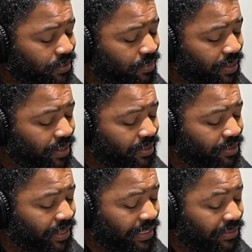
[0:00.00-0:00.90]
I mean,
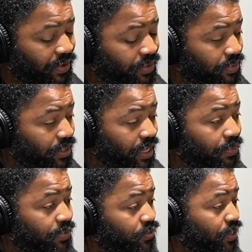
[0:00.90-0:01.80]
they start with
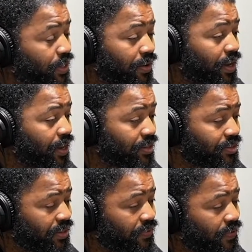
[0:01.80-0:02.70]
chemistry and all kind of
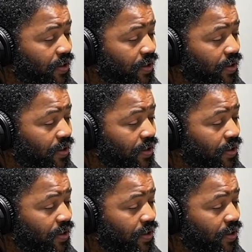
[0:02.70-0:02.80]
stuff,